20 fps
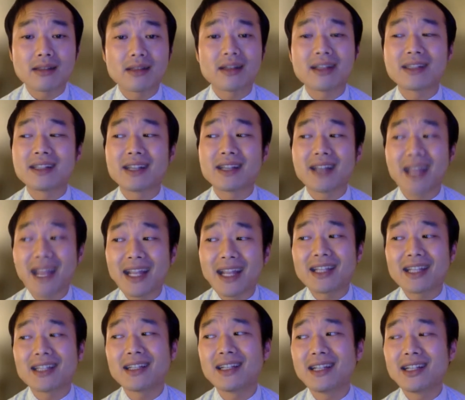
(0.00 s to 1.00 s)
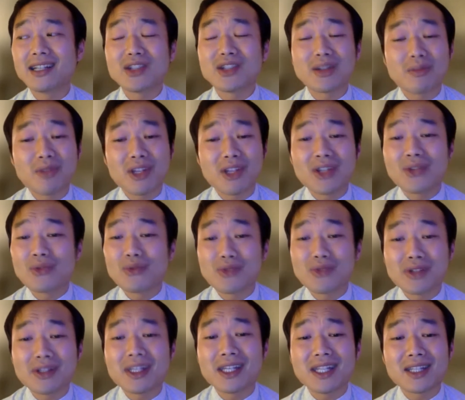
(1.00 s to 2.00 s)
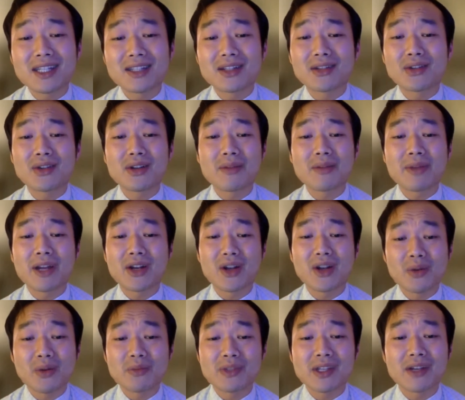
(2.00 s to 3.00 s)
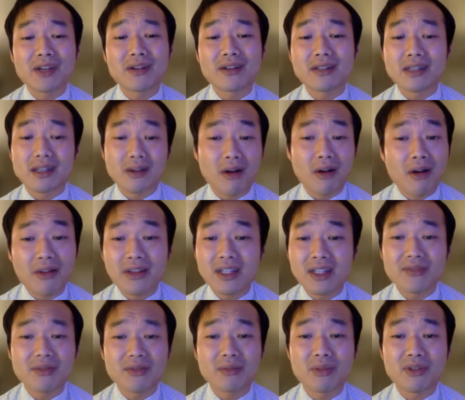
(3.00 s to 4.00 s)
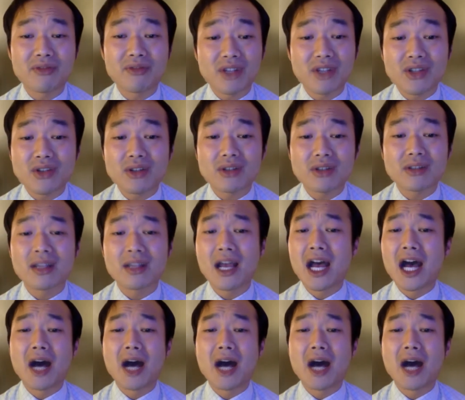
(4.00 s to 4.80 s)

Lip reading: And I said, hey, Jimmy, you really need to learn about homes guarantee and all the different provisions,